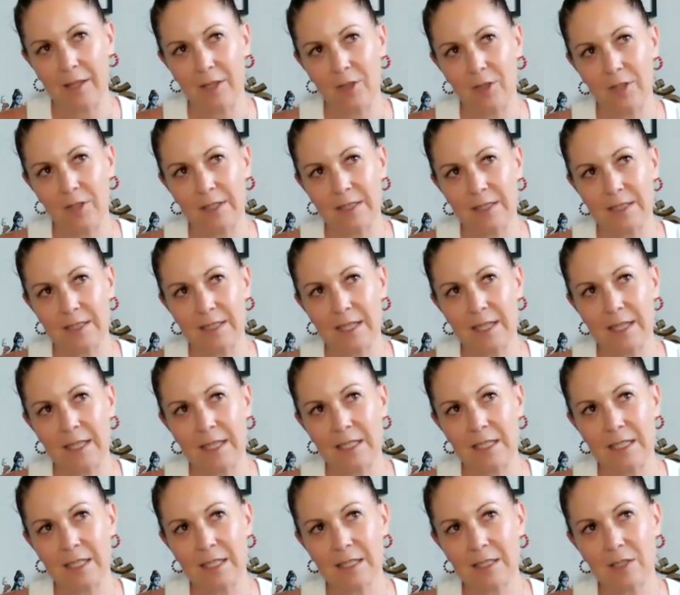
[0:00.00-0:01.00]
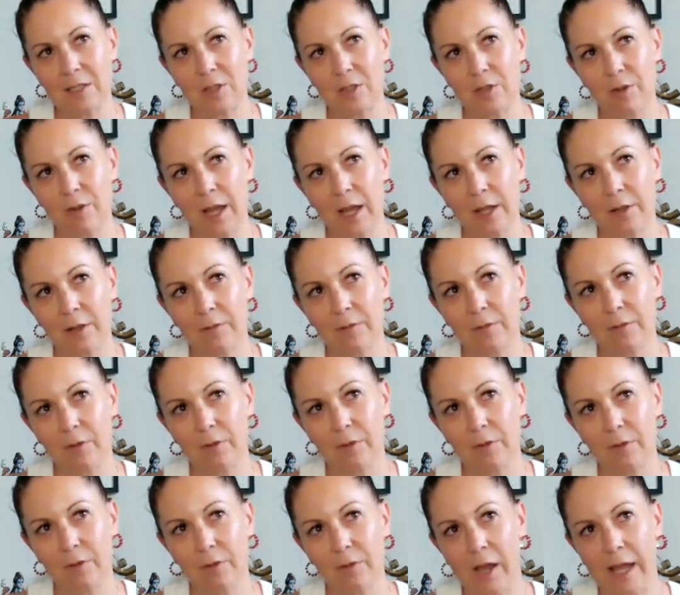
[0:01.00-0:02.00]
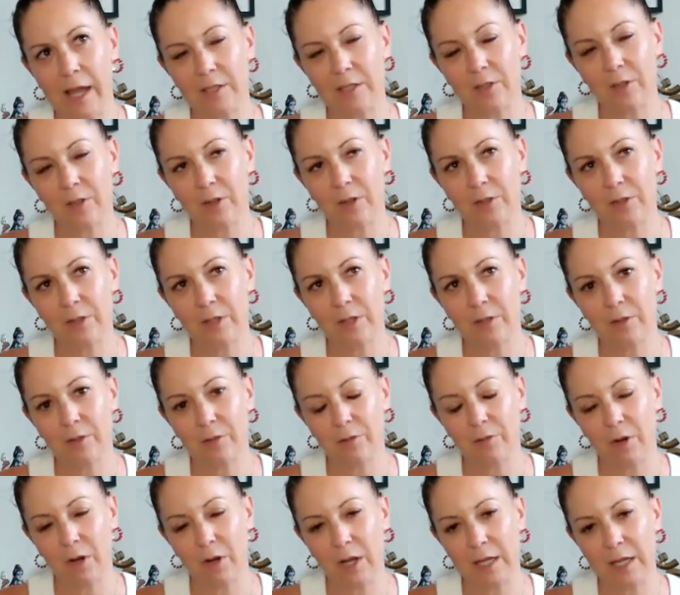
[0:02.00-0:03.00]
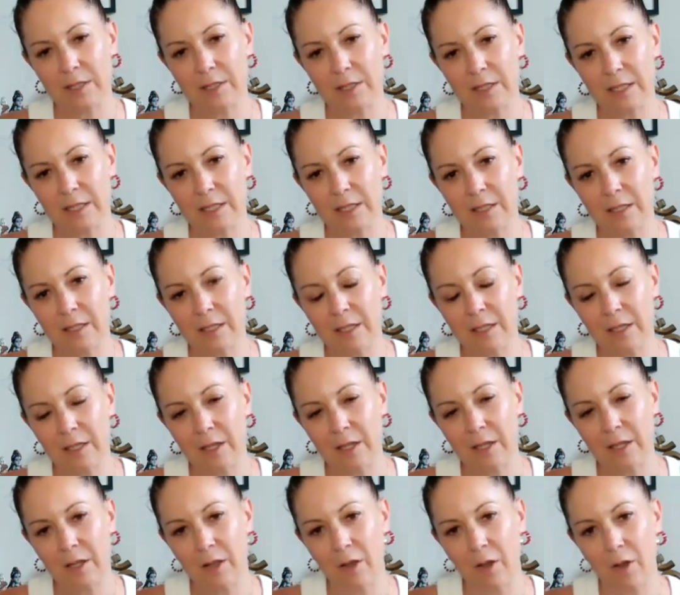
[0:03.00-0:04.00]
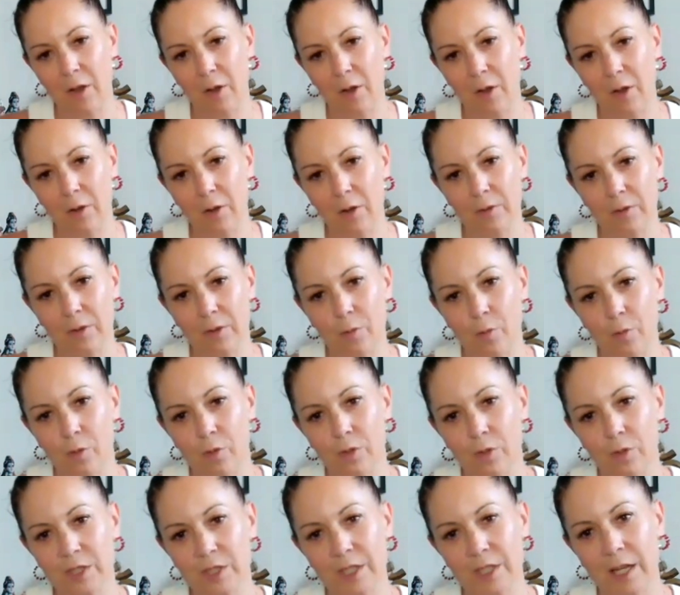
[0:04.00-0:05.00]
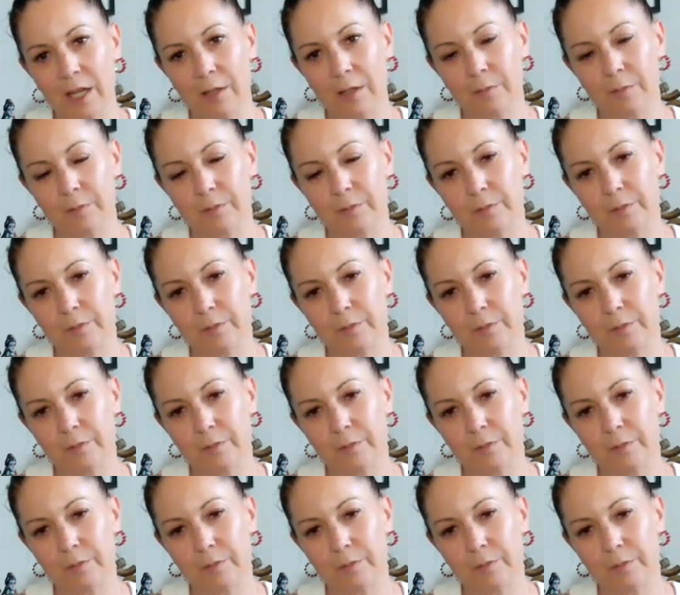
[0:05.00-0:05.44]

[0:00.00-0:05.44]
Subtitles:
You can see just a crack of light on the horizon over the water.